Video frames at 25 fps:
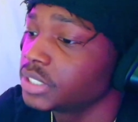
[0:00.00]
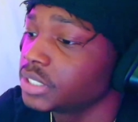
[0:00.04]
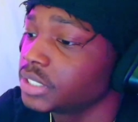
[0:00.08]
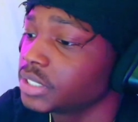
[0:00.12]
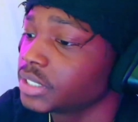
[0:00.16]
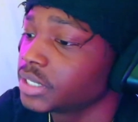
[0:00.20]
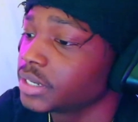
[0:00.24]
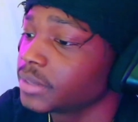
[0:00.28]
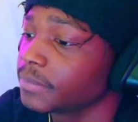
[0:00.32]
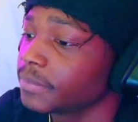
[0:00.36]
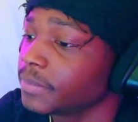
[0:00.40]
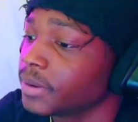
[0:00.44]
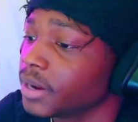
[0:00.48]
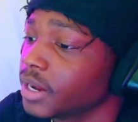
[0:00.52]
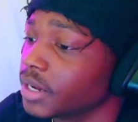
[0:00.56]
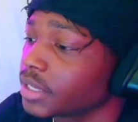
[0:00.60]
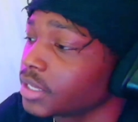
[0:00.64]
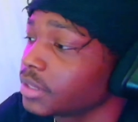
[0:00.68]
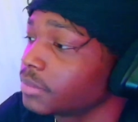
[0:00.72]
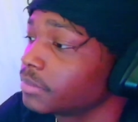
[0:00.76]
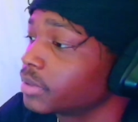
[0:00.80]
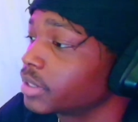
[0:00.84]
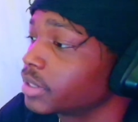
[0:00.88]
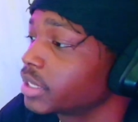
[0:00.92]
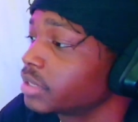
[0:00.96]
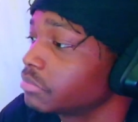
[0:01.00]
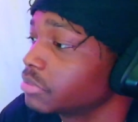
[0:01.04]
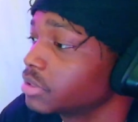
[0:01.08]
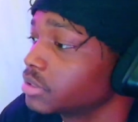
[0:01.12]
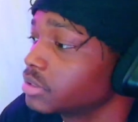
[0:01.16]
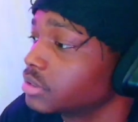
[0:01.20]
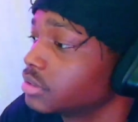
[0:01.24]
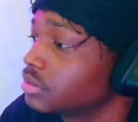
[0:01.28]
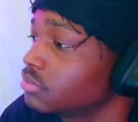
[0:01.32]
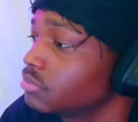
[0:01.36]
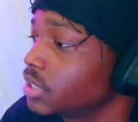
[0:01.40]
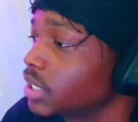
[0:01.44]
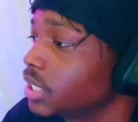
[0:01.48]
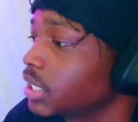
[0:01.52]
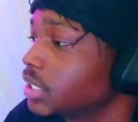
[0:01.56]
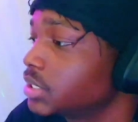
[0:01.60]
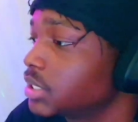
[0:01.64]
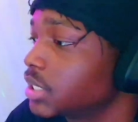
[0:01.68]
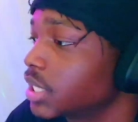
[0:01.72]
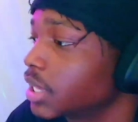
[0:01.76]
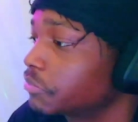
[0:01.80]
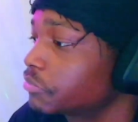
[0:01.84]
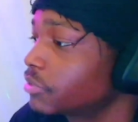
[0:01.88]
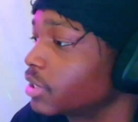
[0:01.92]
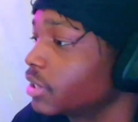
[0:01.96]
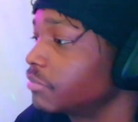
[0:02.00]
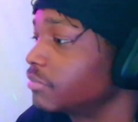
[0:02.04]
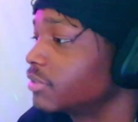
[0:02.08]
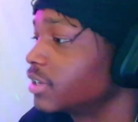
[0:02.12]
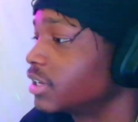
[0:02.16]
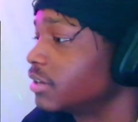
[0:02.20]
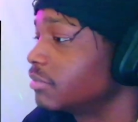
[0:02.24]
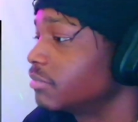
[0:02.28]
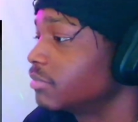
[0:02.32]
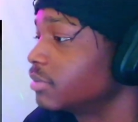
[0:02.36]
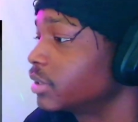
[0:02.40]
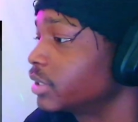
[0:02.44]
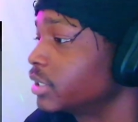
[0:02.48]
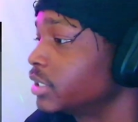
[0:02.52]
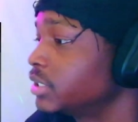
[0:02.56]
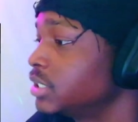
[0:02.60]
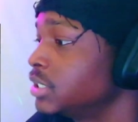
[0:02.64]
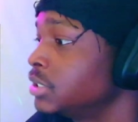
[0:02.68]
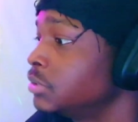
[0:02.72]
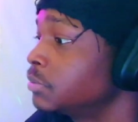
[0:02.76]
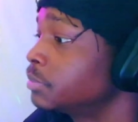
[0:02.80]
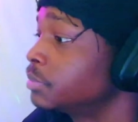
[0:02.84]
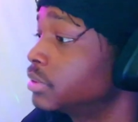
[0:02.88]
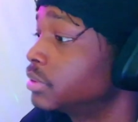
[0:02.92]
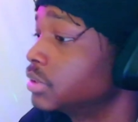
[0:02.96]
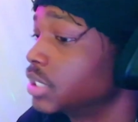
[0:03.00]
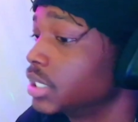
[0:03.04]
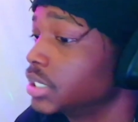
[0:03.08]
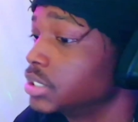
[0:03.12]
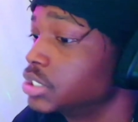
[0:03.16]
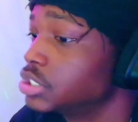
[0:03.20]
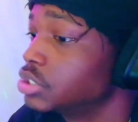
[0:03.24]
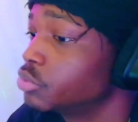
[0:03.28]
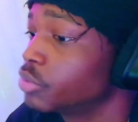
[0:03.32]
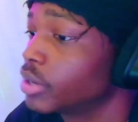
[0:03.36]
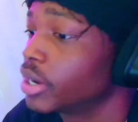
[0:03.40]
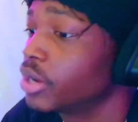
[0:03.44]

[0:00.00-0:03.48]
in that pocket, bro, you can't stop that man, bro, because he will pull that jump while